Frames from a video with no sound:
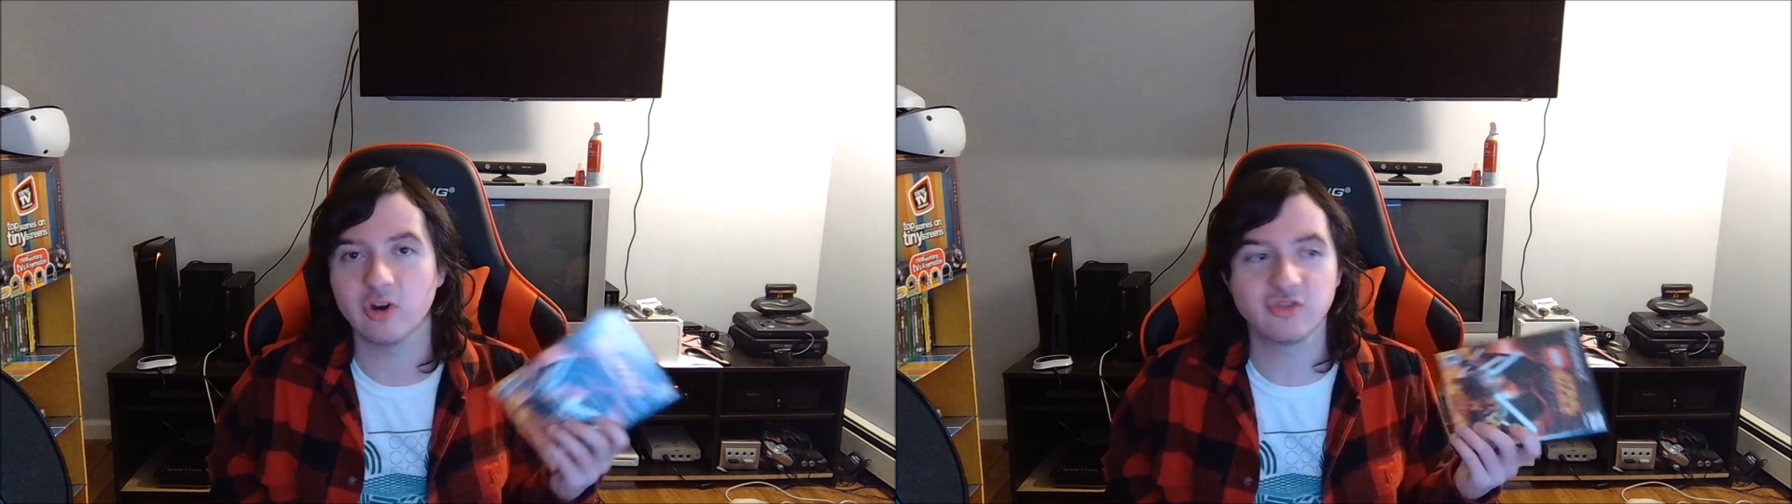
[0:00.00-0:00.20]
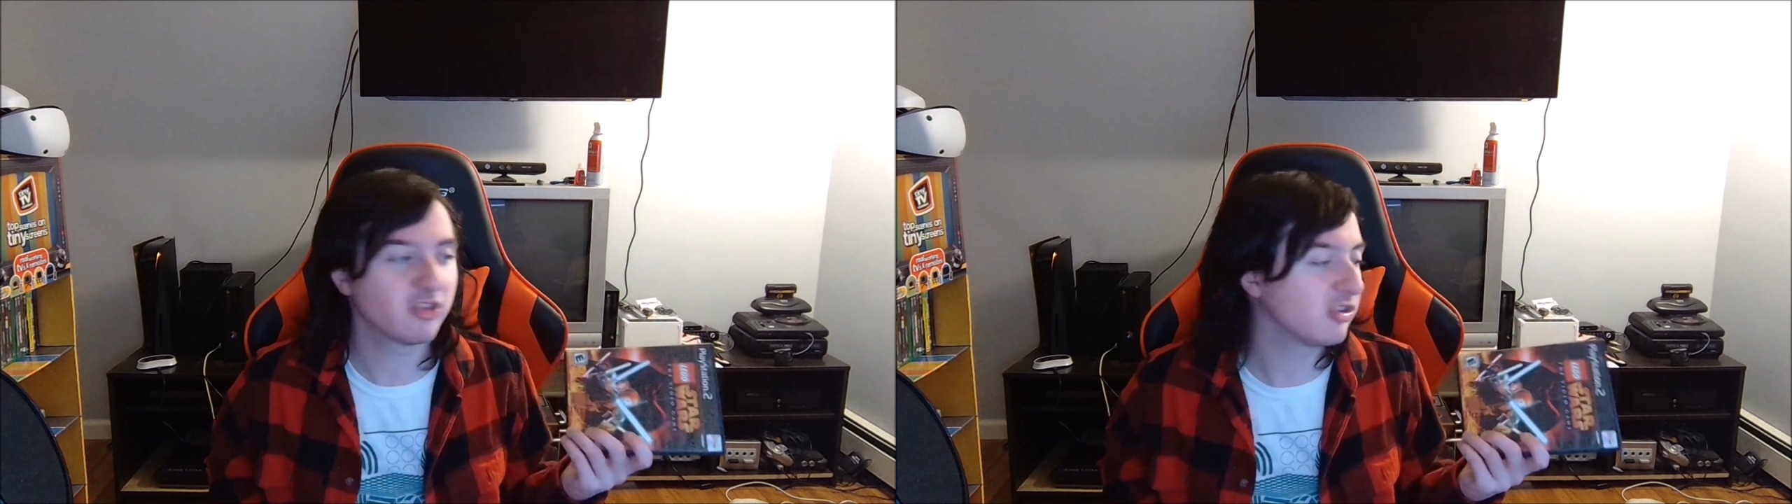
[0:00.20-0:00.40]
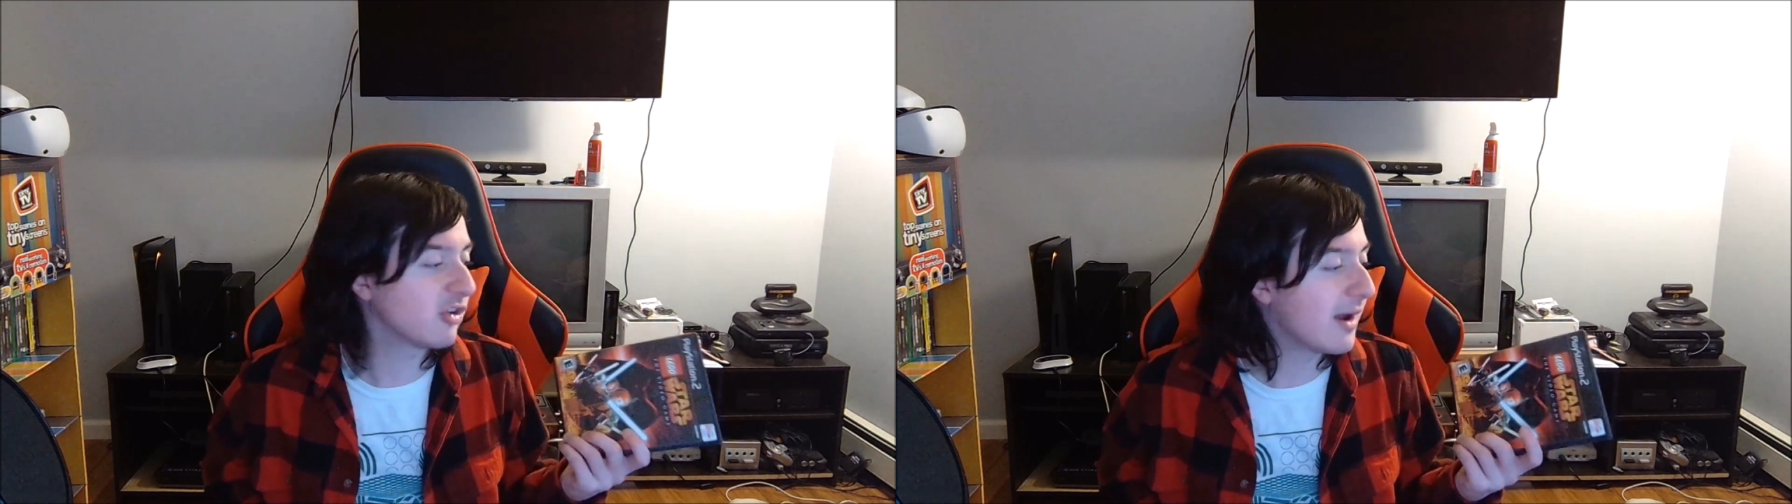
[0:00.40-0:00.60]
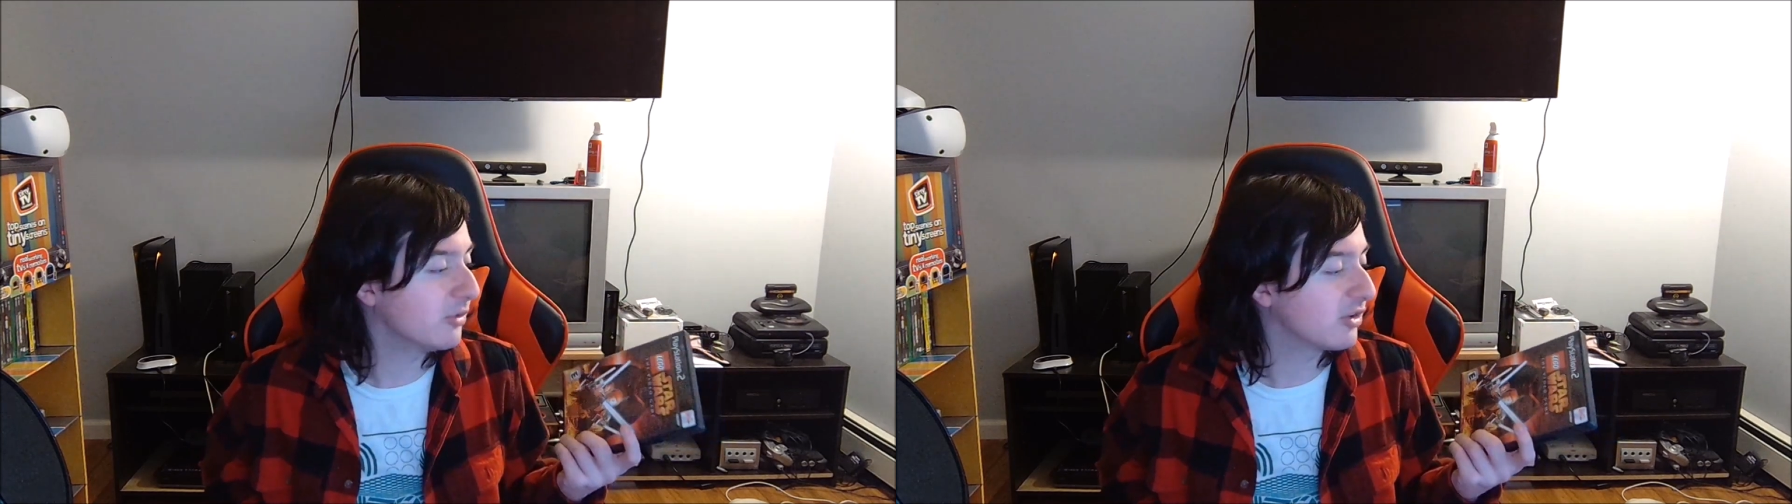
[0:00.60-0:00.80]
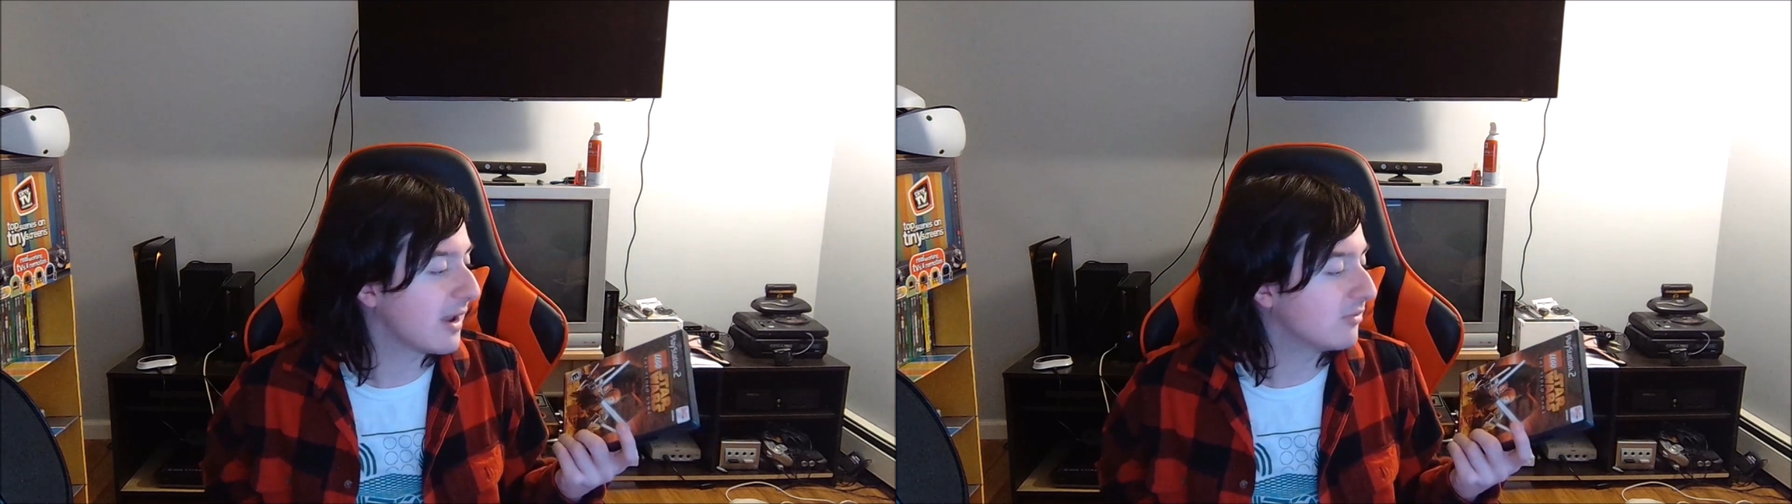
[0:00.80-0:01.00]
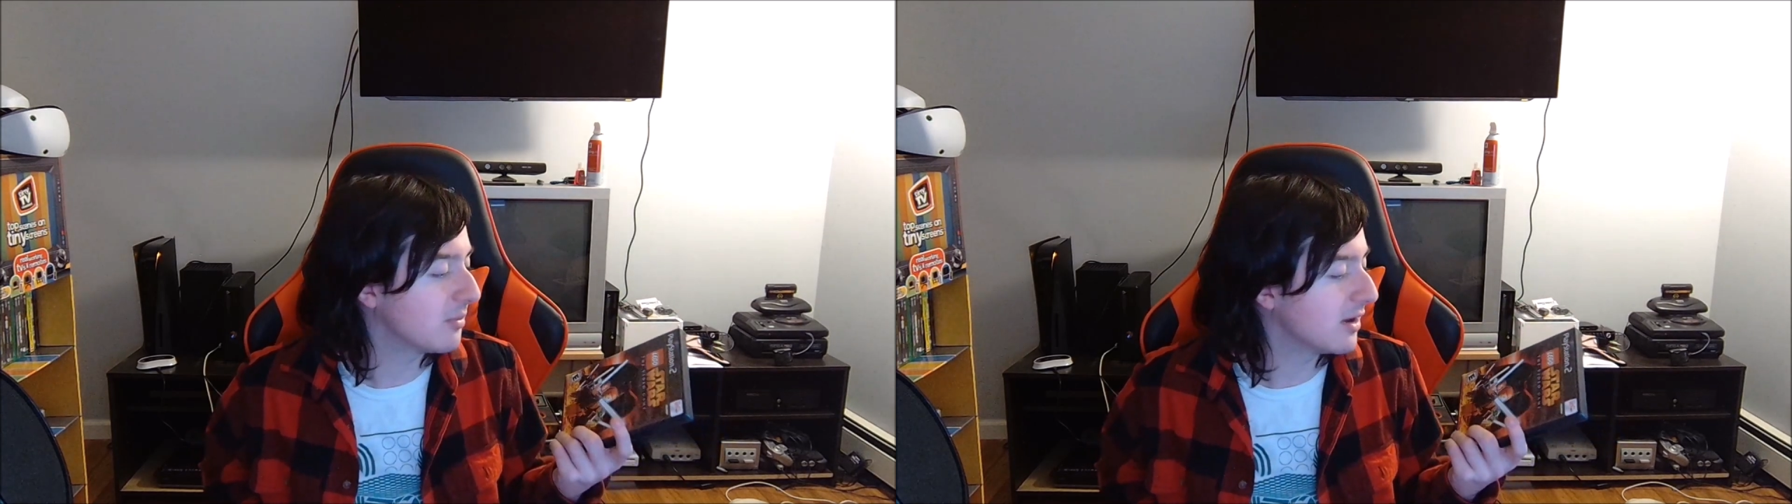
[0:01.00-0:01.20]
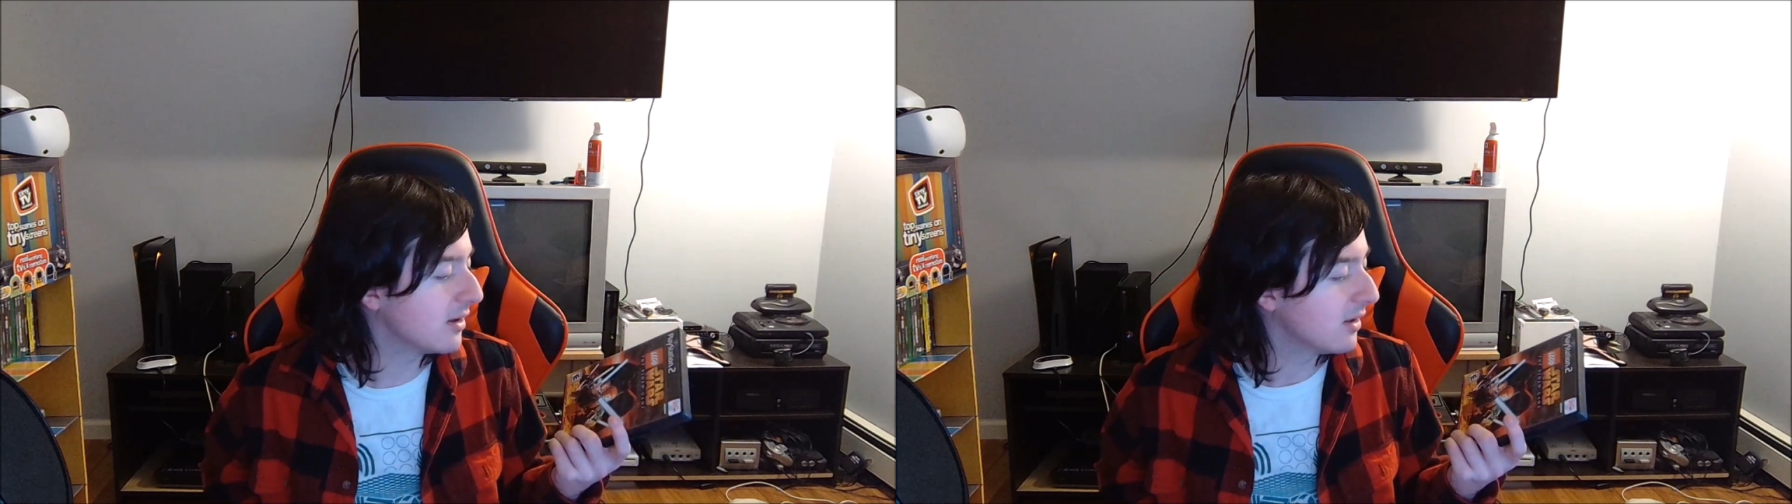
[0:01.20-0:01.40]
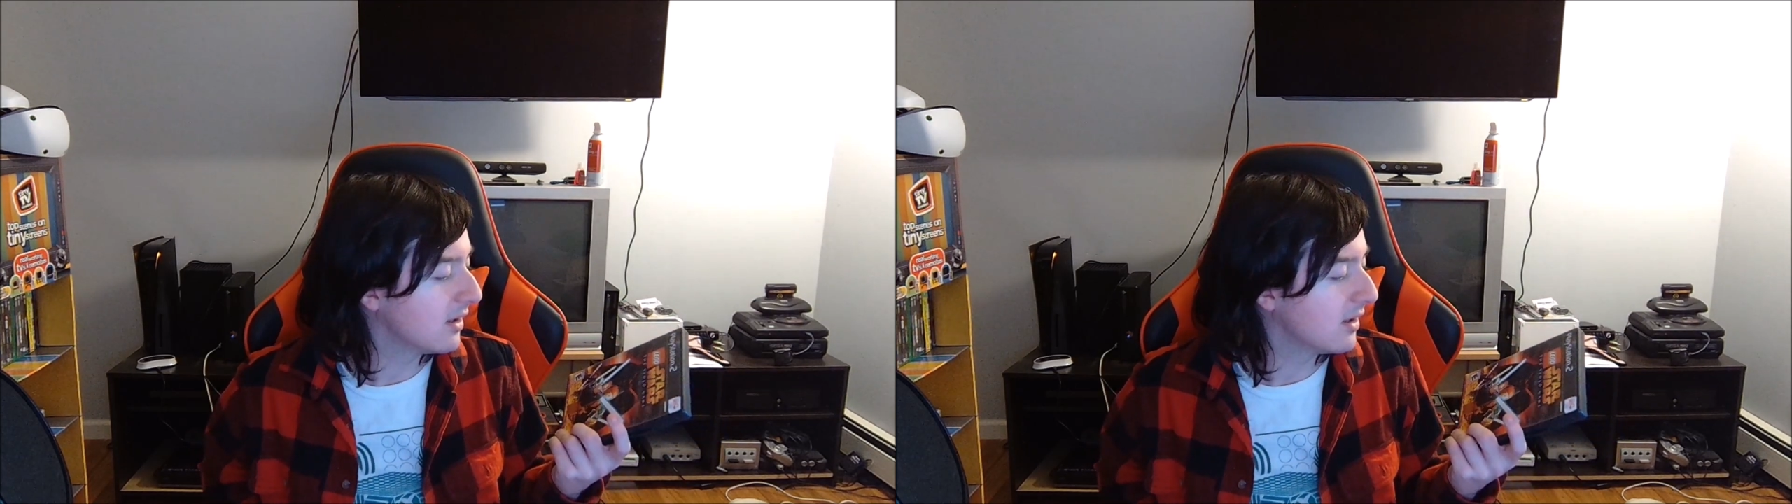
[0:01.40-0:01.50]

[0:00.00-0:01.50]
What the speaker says: It's just a timeless game to me.